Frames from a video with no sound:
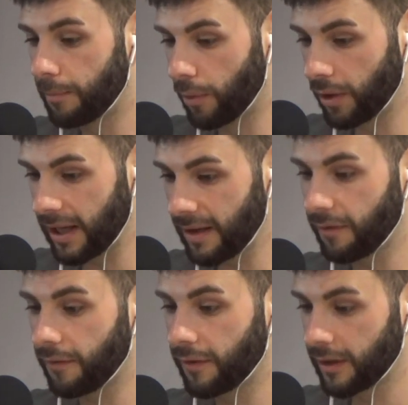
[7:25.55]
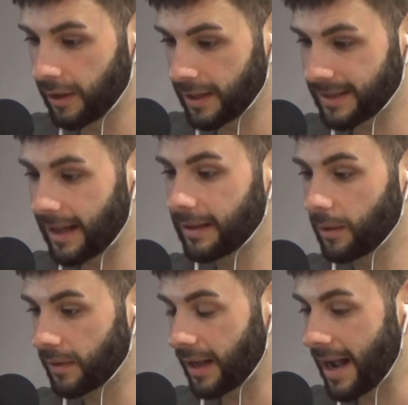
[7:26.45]
But if
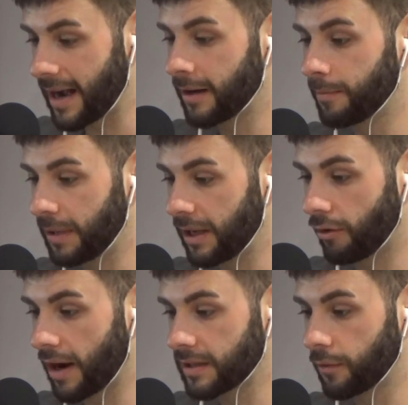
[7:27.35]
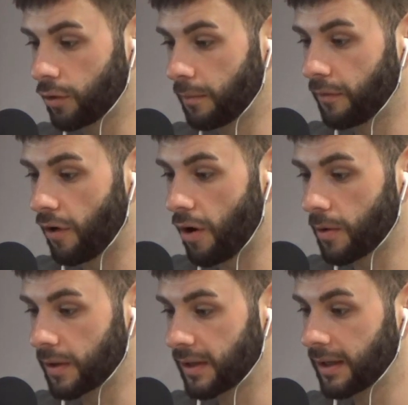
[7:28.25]
Santos can be aggressive, come
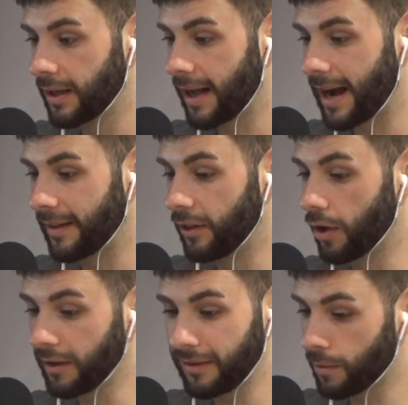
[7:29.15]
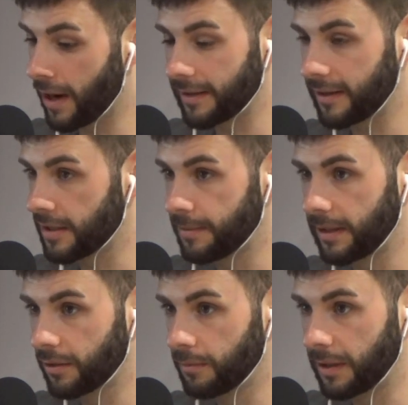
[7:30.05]
forward, and not do what Anthony
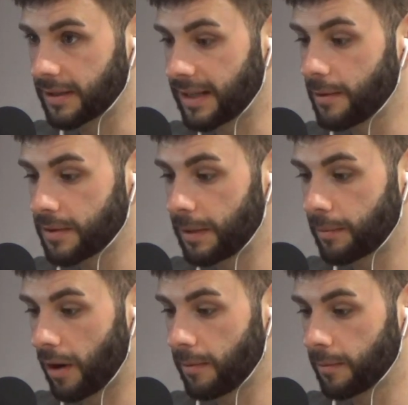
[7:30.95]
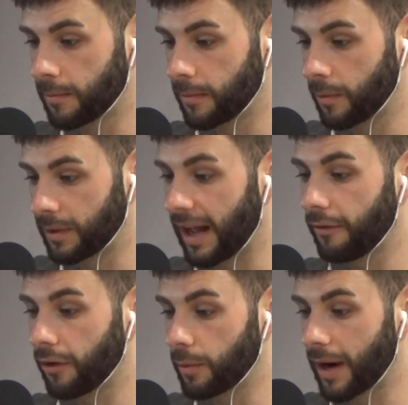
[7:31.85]
Smith done, because that was a big problem with
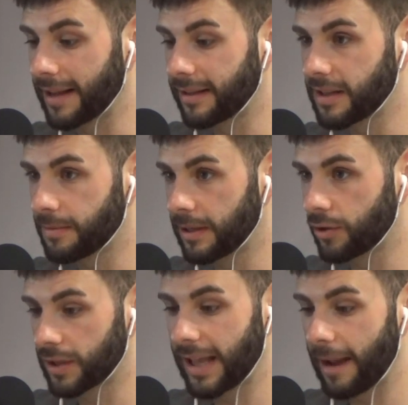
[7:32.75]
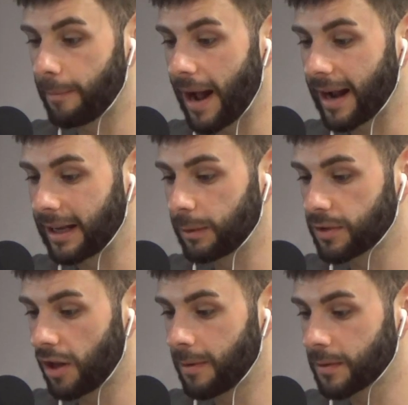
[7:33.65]
that fight, where Anthony Smith just lay it back, and he
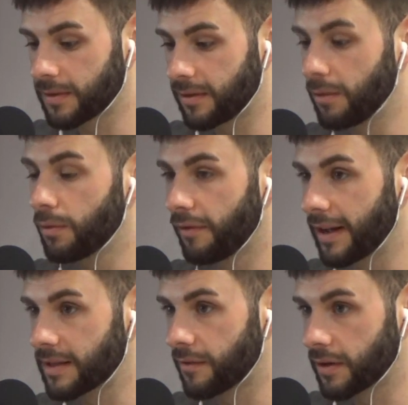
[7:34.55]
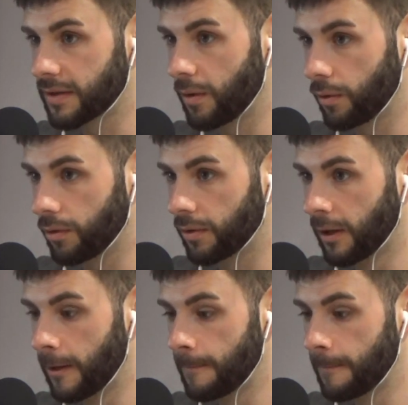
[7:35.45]
was almost too defensive for his own good.